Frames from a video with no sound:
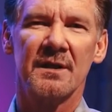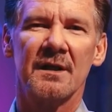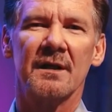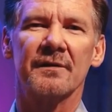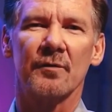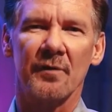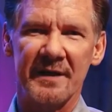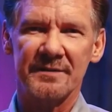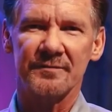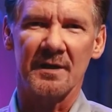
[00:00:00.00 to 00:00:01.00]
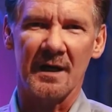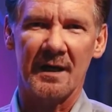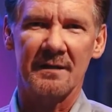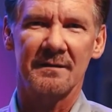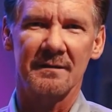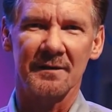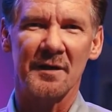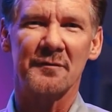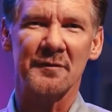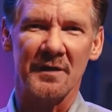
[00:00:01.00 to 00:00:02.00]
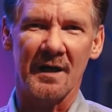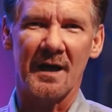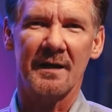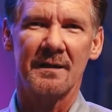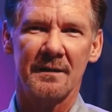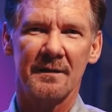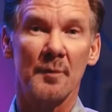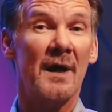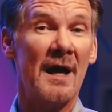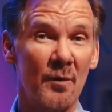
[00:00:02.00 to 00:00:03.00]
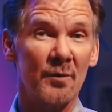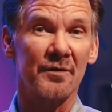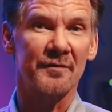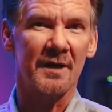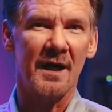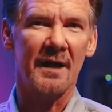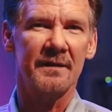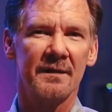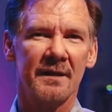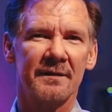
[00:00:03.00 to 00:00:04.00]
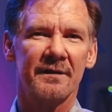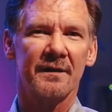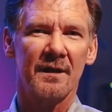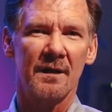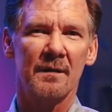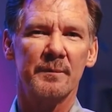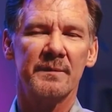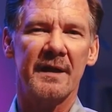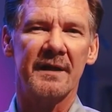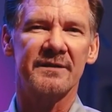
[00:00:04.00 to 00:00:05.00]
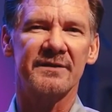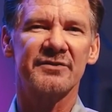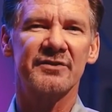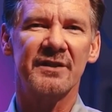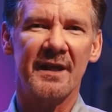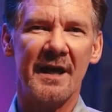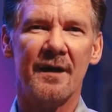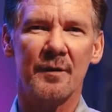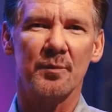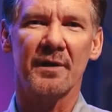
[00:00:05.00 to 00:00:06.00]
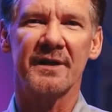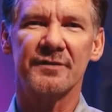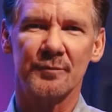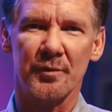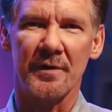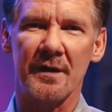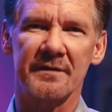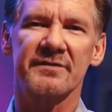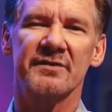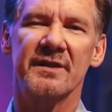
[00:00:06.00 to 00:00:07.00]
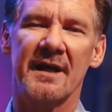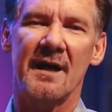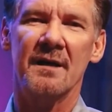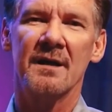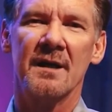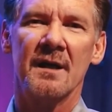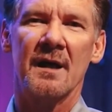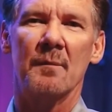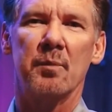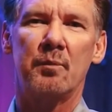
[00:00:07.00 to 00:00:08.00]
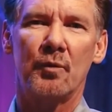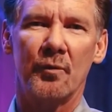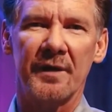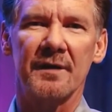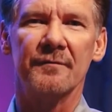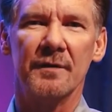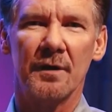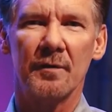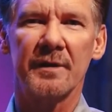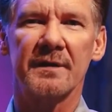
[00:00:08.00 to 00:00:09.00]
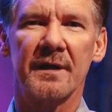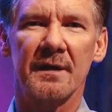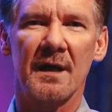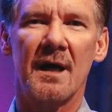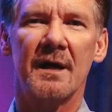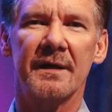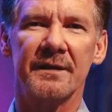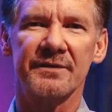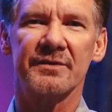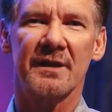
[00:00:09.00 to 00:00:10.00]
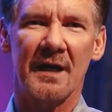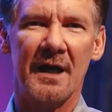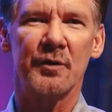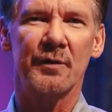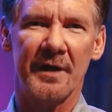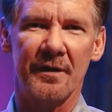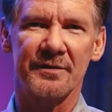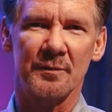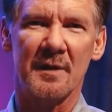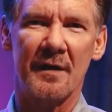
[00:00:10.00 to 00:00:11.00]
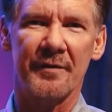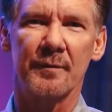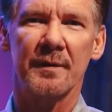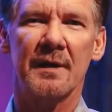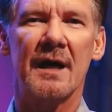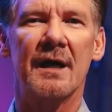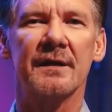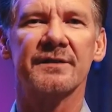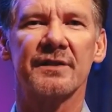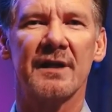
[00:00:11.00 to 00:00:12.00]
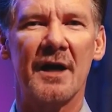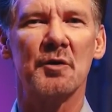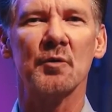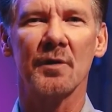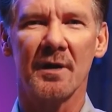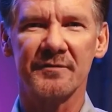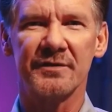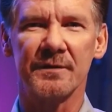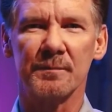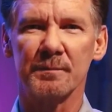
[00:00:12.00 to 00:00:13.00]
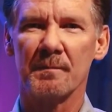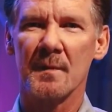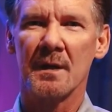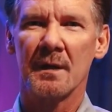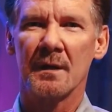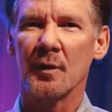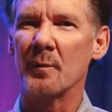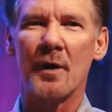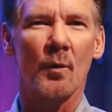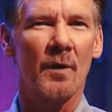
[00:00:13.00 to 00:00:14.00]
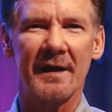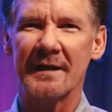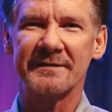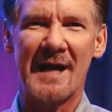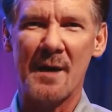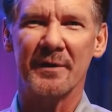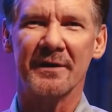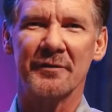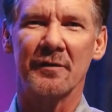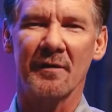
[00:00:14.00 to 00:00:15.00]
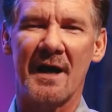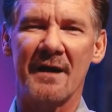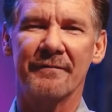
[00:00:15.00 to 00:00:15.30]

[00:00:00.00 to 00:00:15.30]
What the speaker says: the grace of God, the love of God, the power of God, to come and to seek out a place of prayer, to seek out a point of knowing that God is a God who cares about them. God is a God who loves them, no matter what has happened in their life.